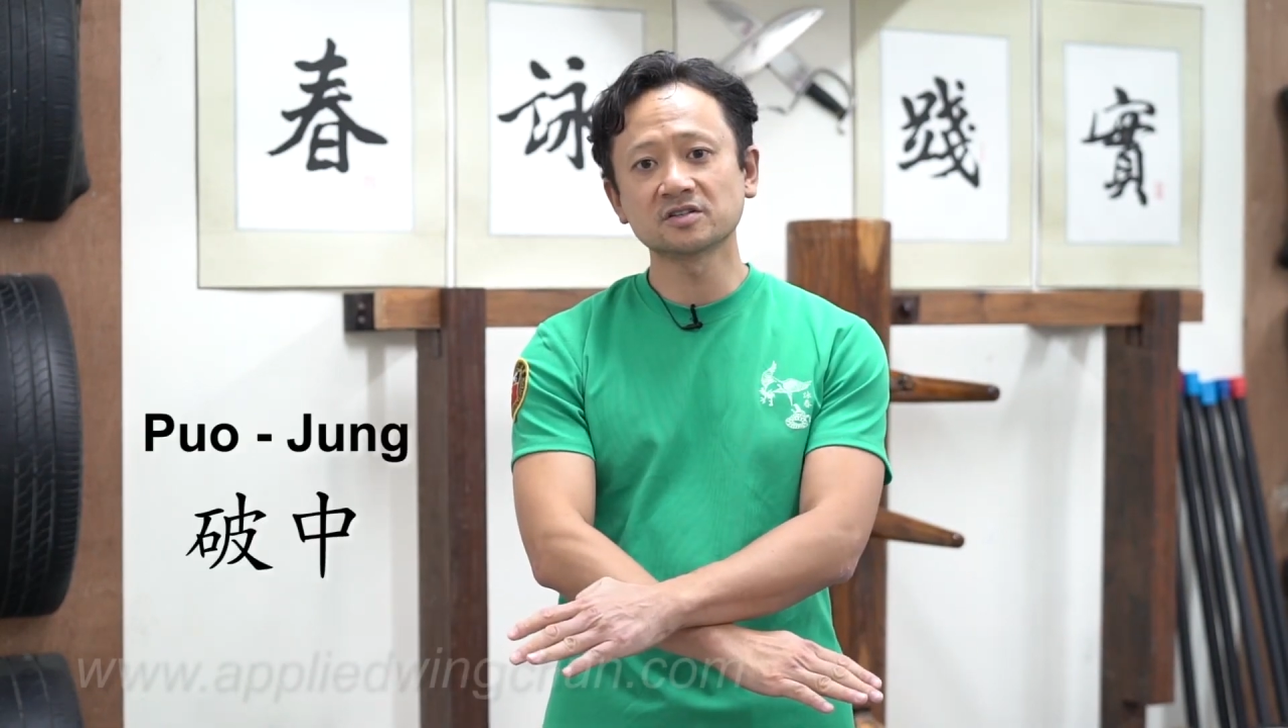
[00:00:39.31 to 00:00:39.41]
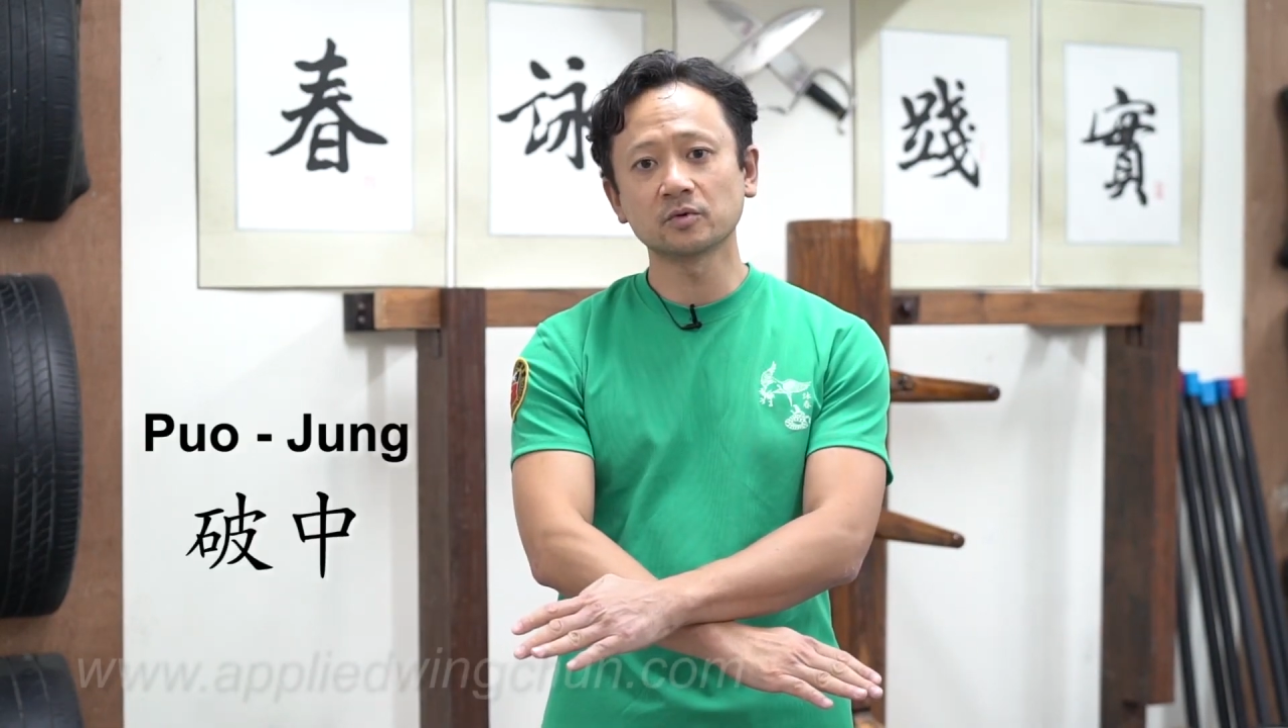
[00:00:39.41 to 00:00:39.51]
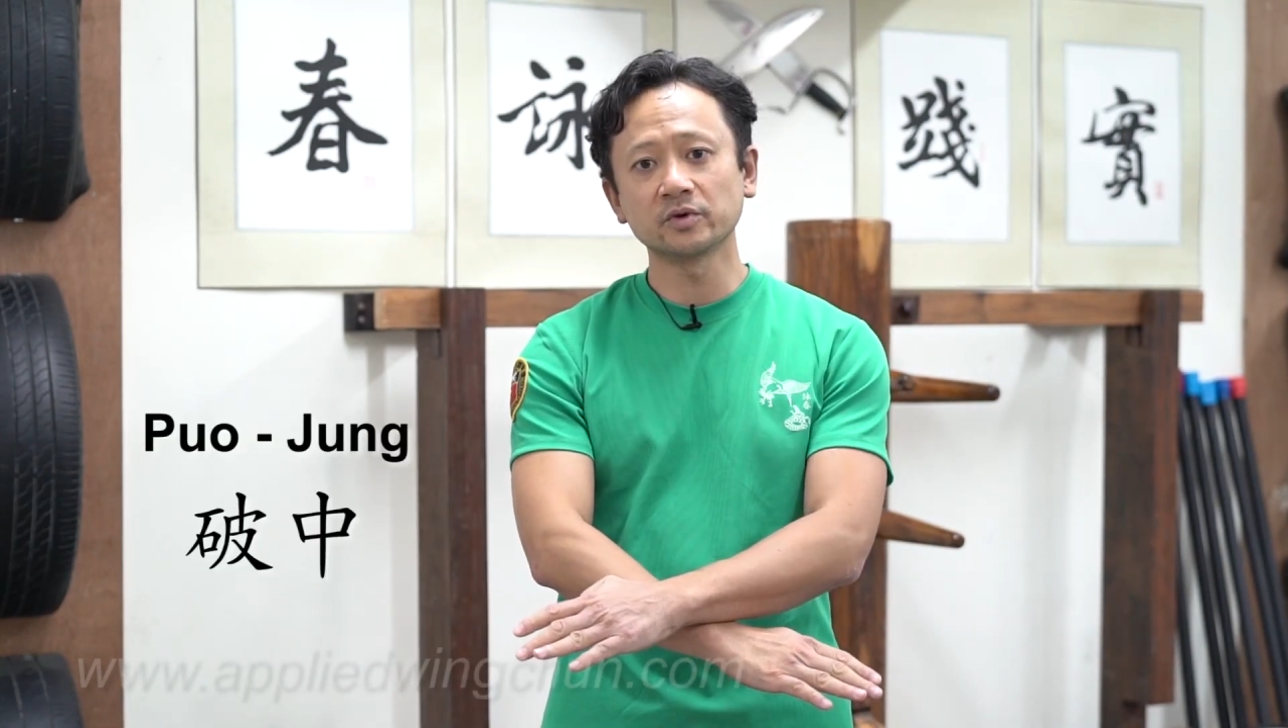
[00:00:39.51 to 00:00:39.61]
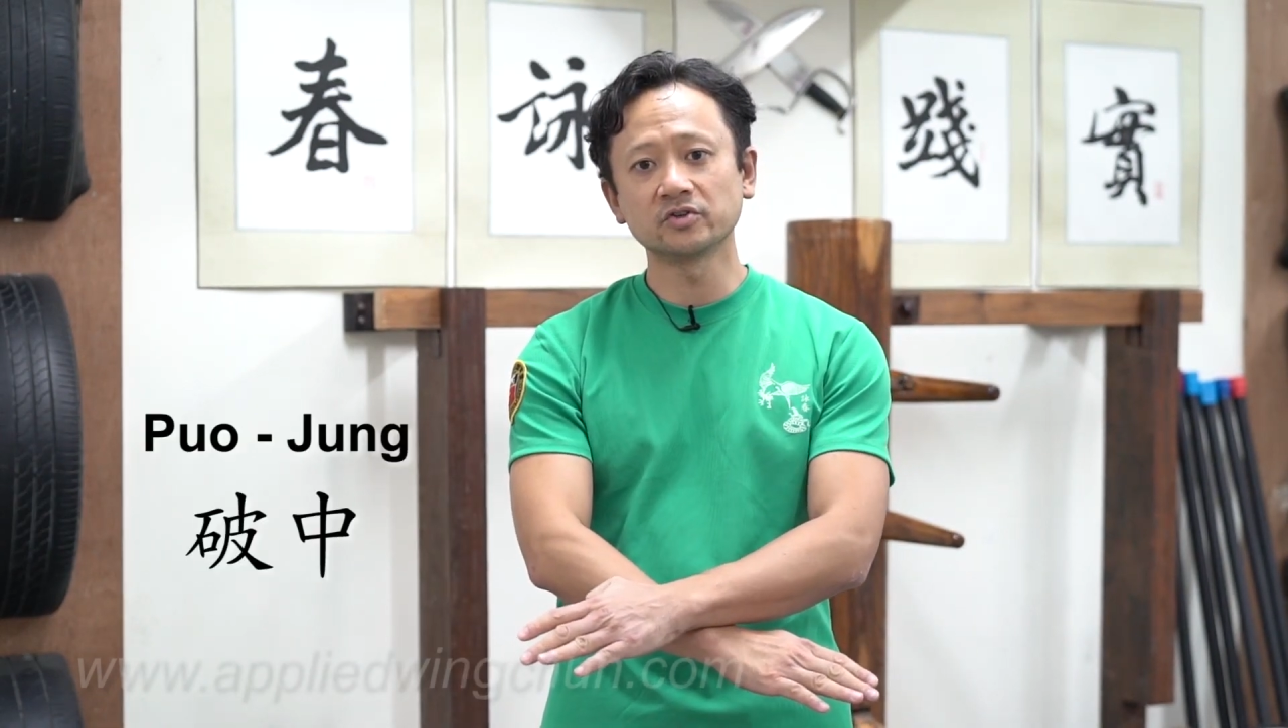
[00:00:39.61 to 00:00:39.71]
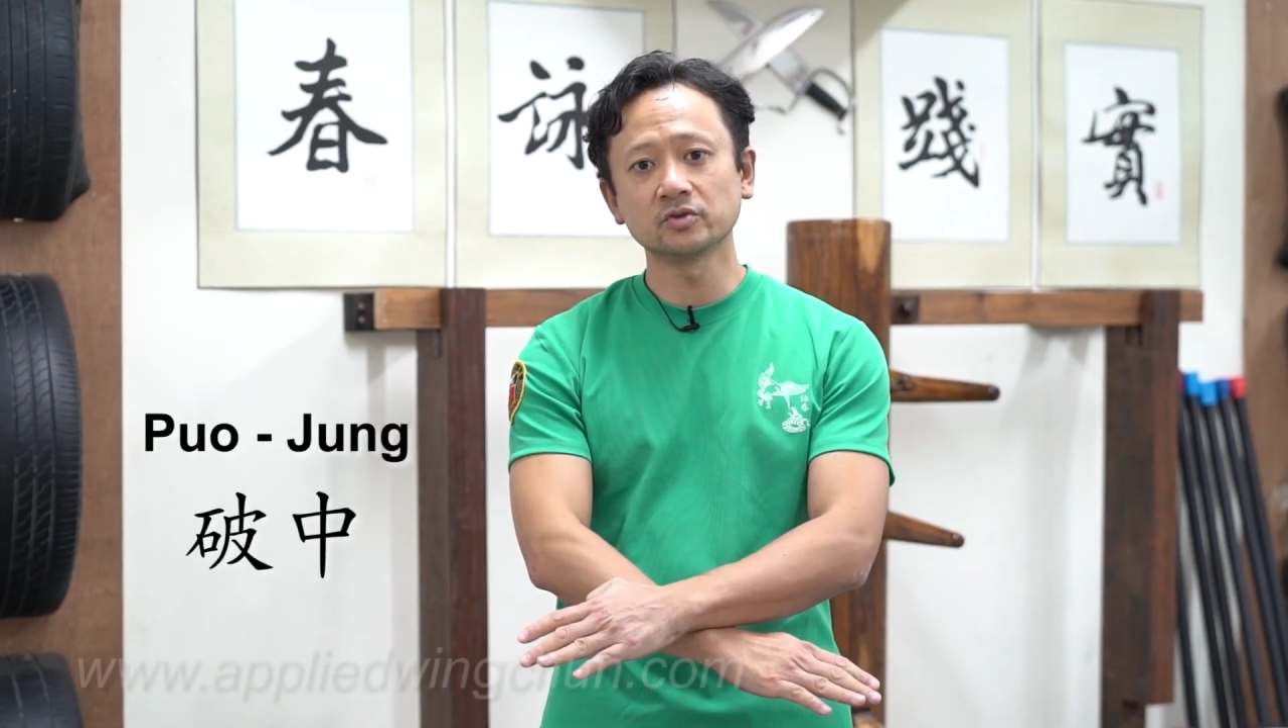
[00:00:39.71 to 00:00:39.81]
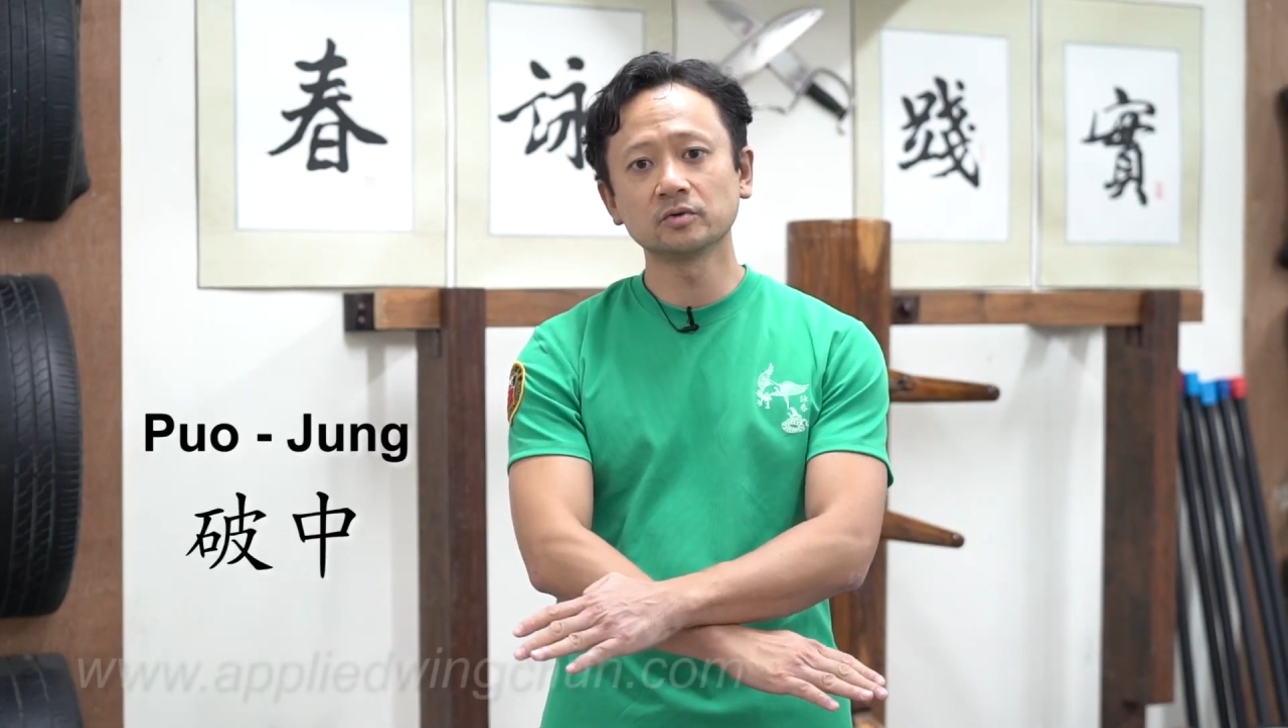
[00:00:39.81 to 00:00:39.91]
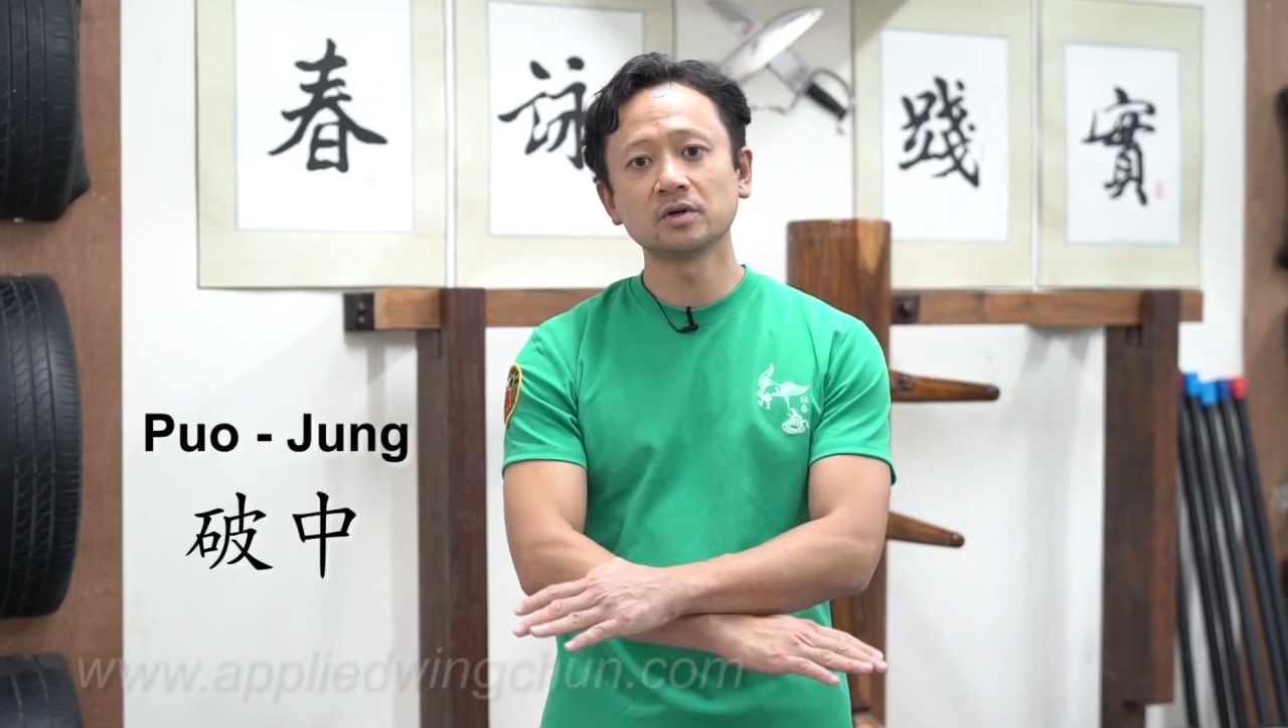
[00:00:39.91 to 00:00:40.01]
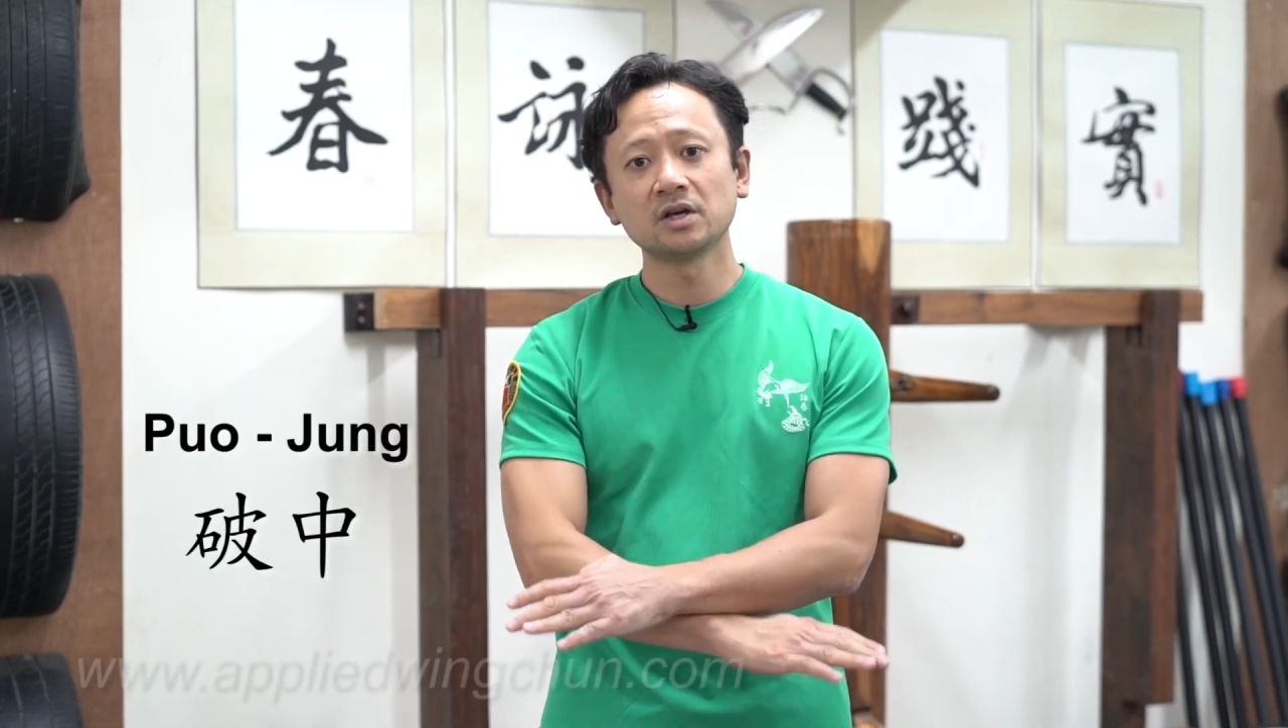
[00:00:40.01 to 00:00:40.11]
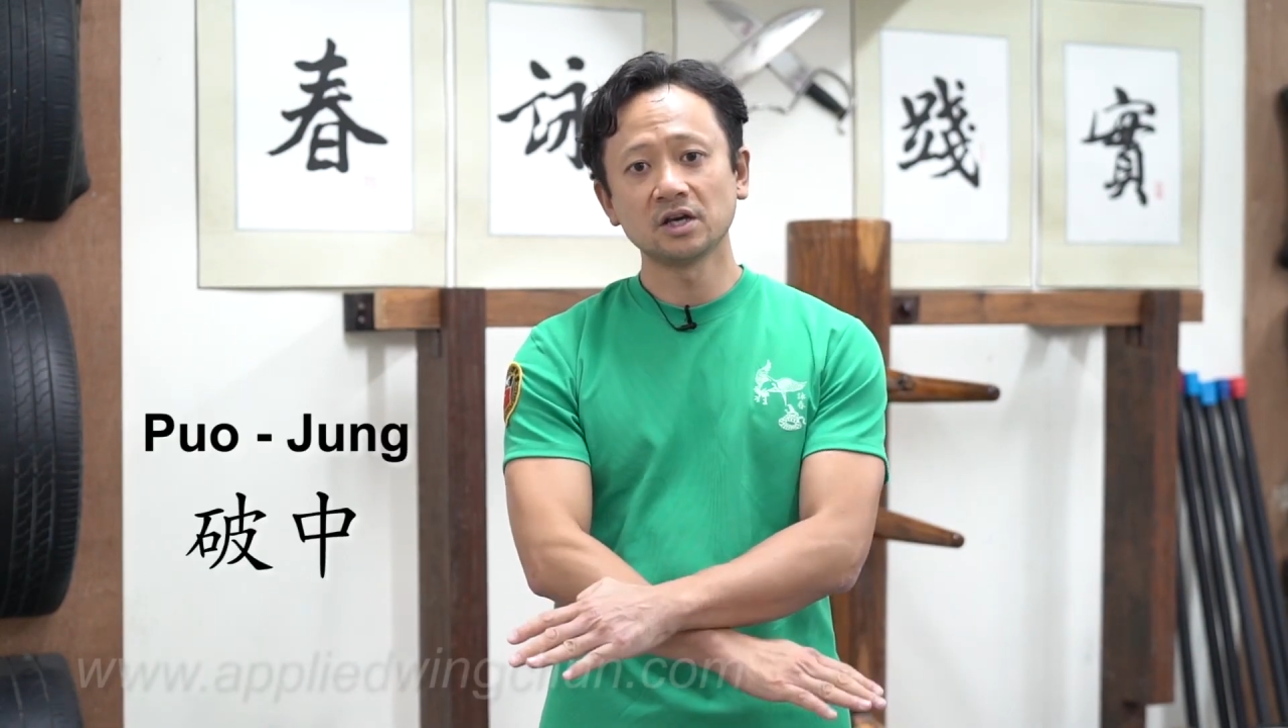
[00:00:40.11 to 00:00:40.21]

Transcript: that we do